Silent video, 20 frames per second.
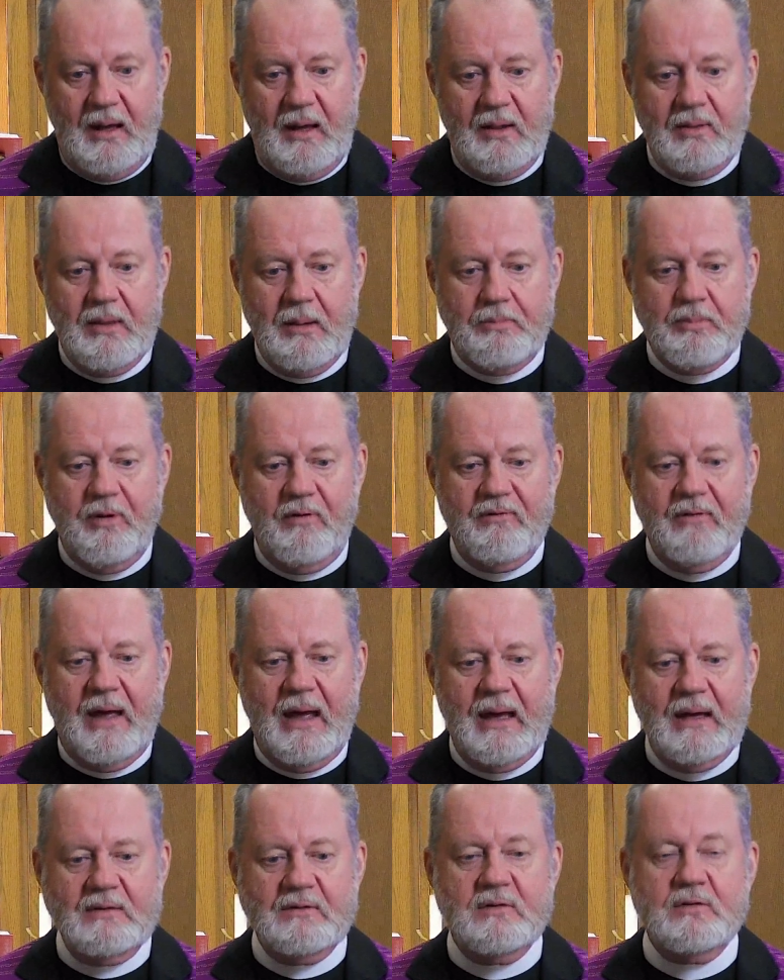that
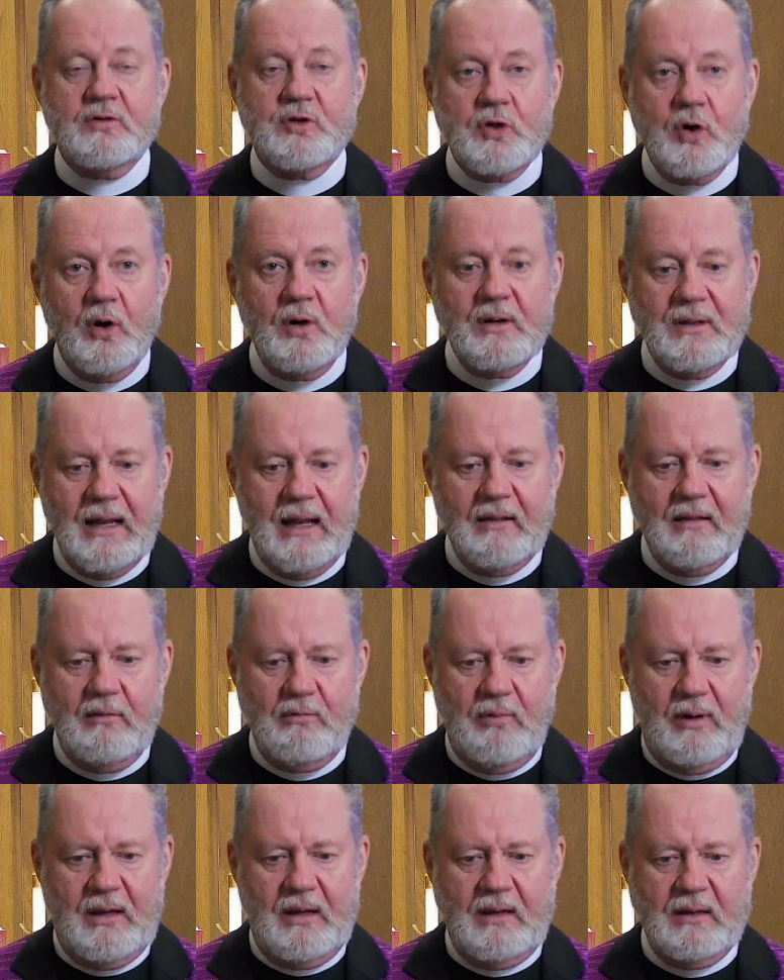provides short daily
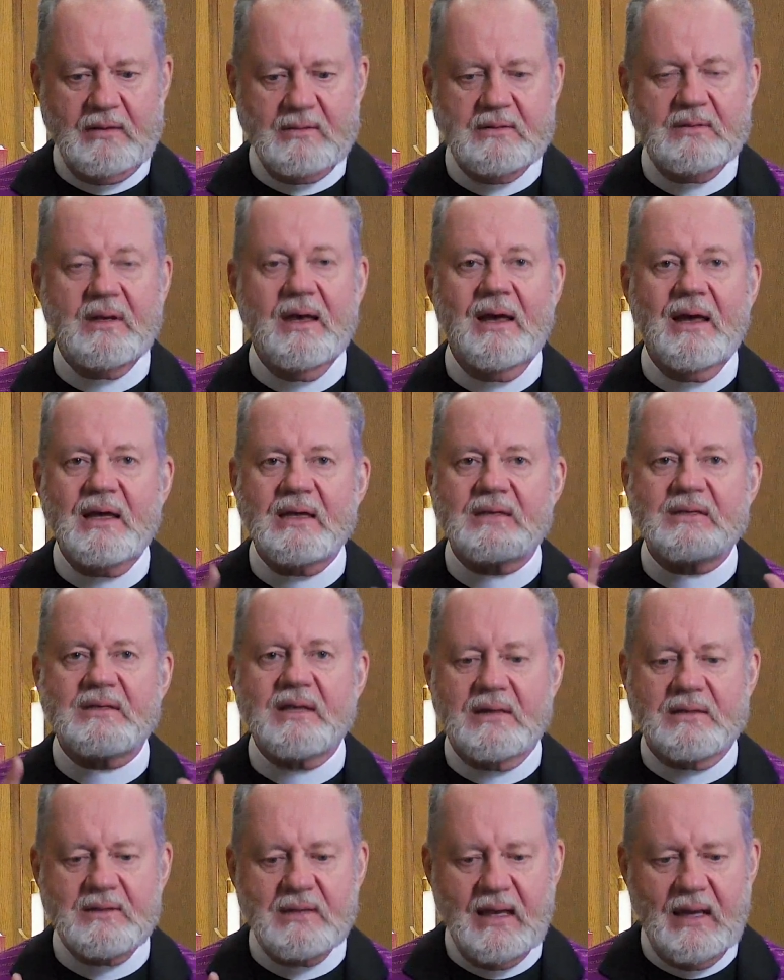readings,
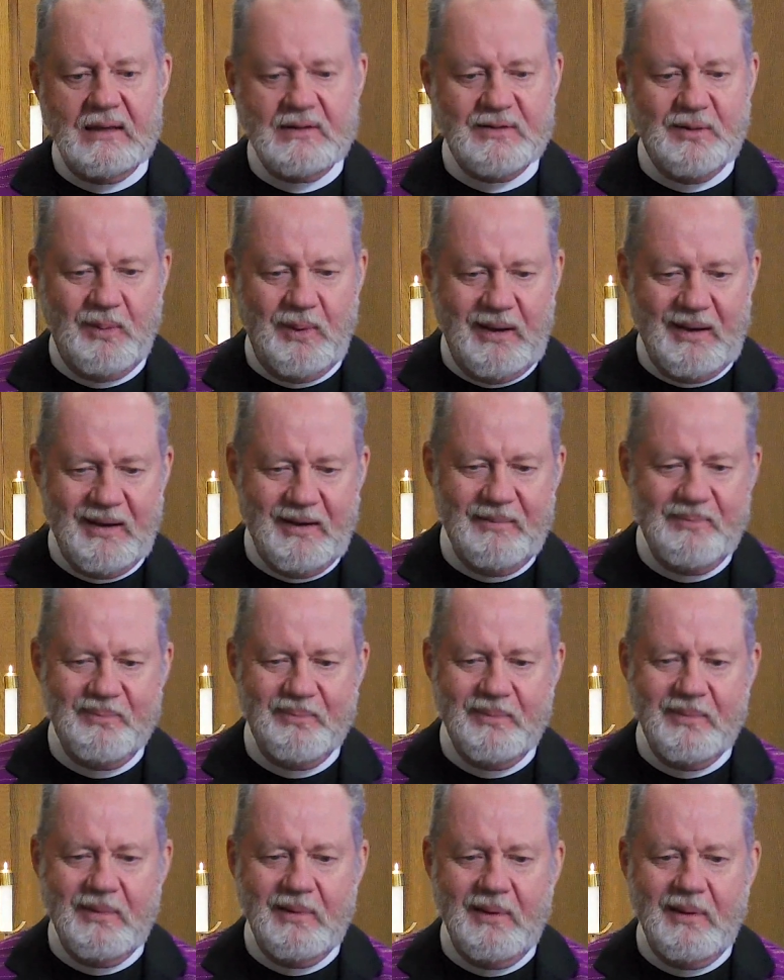6 days a week.
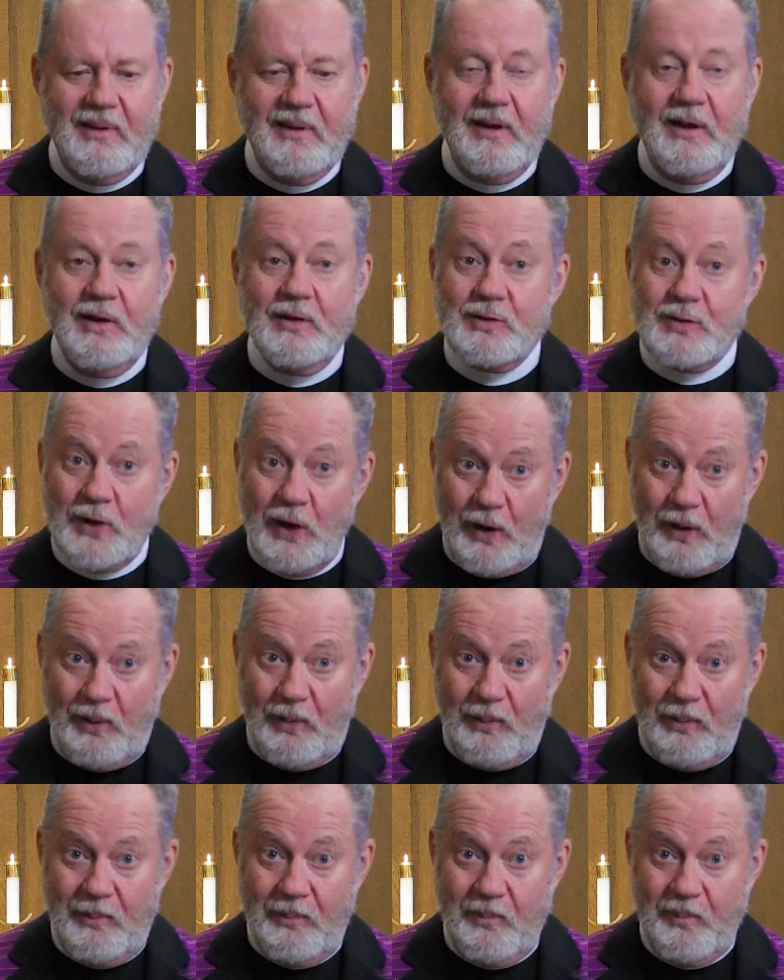
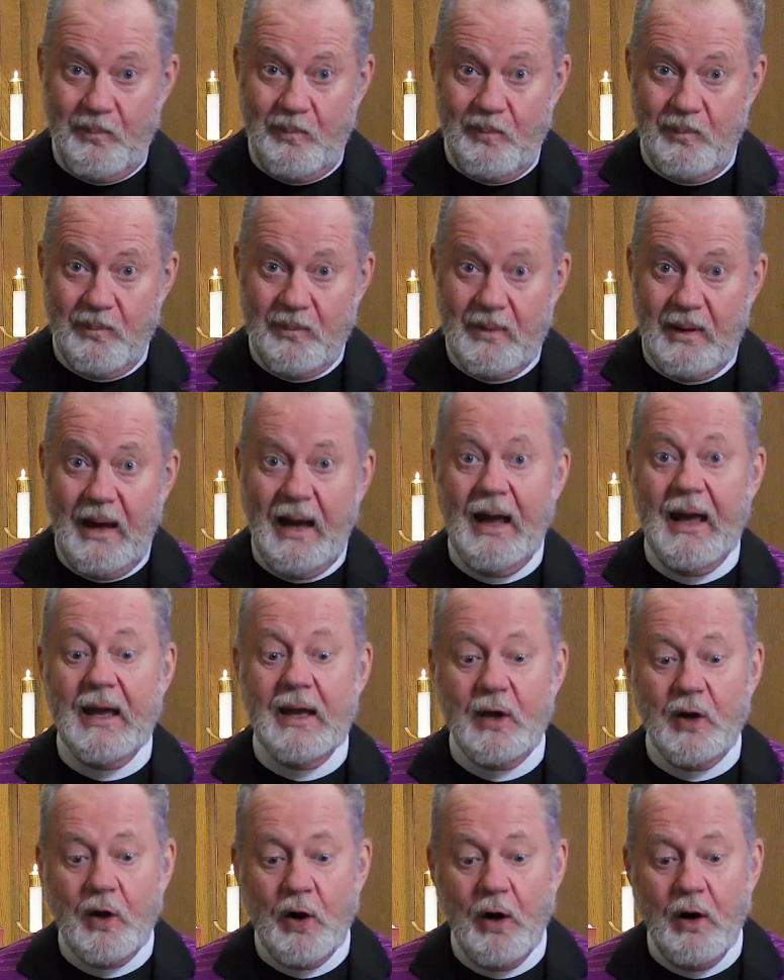So, I
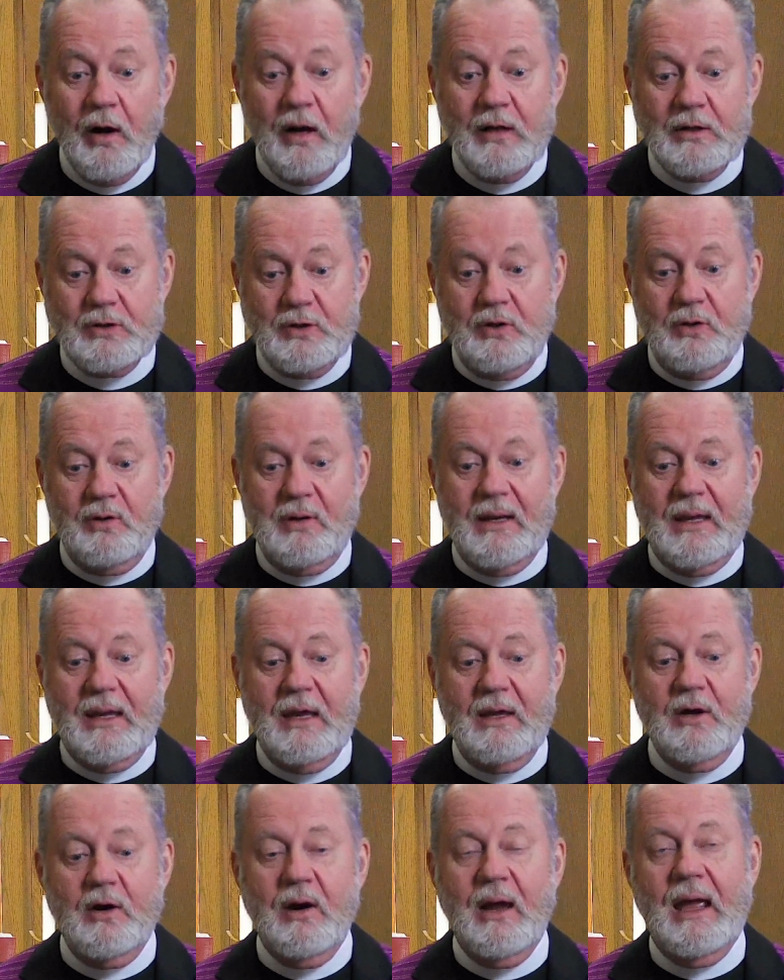encourage you to
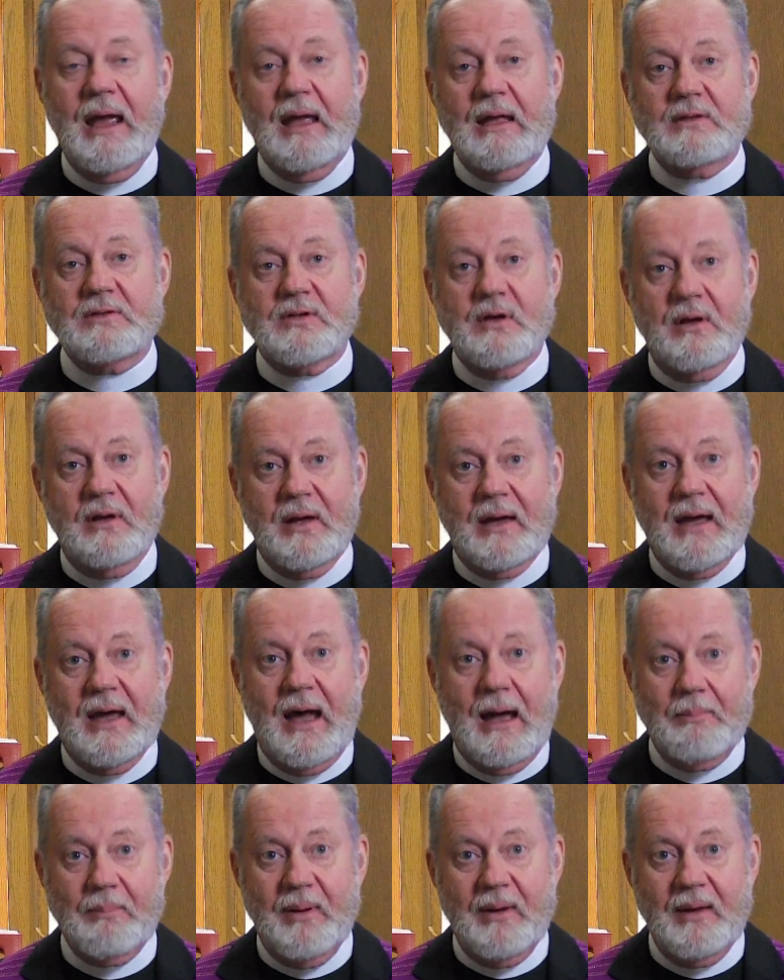get your hands on a
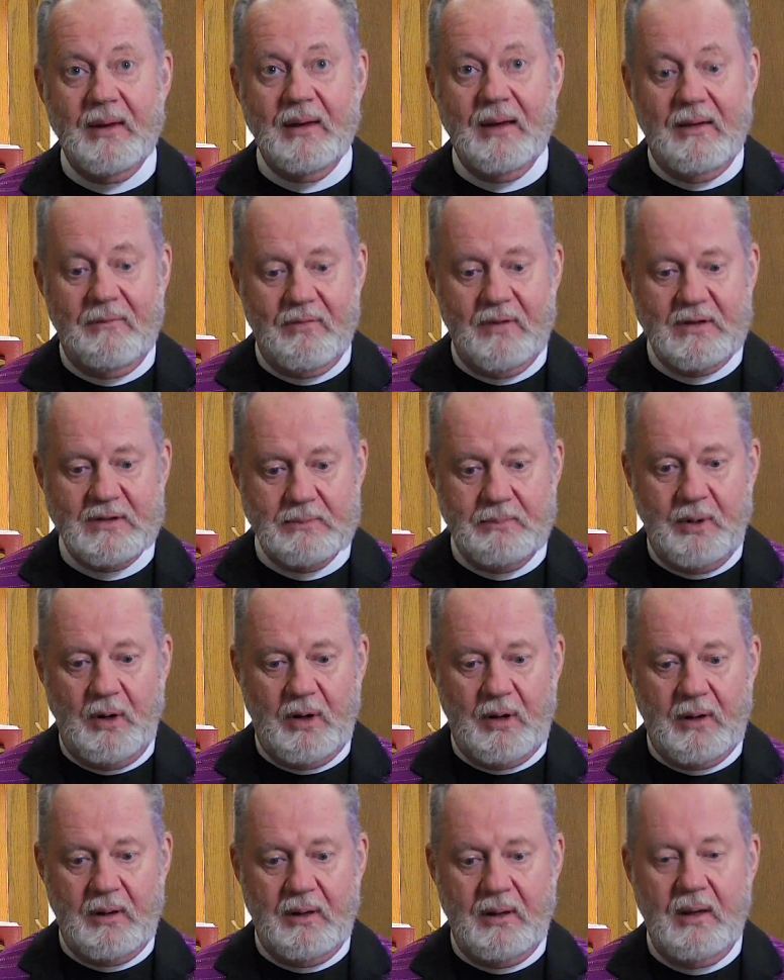copy of this
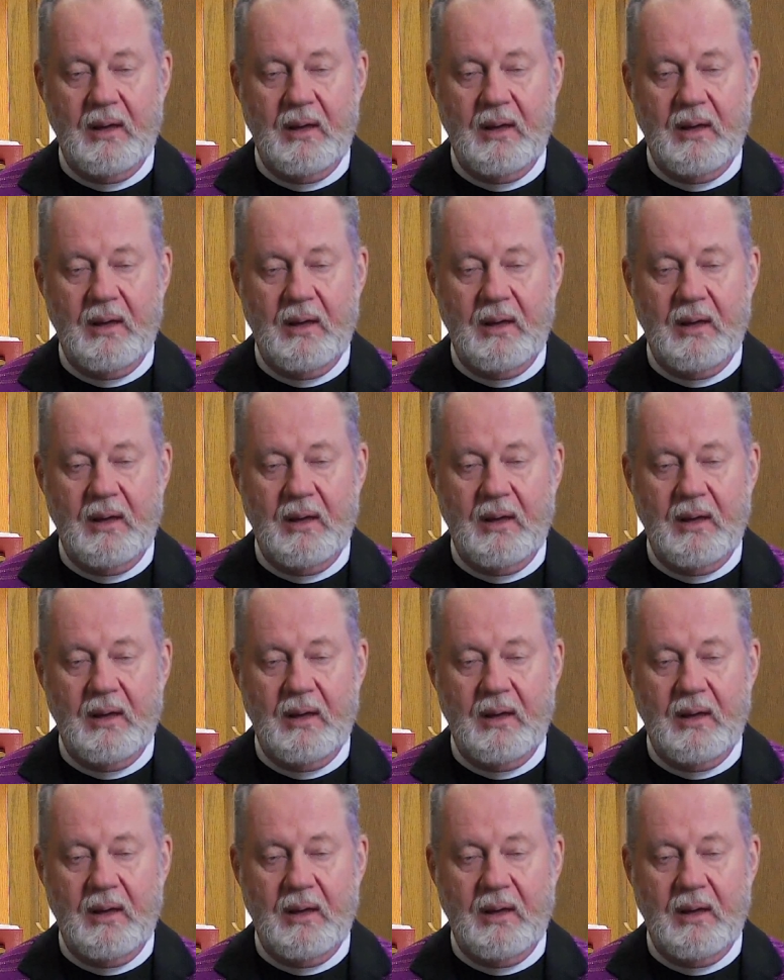book.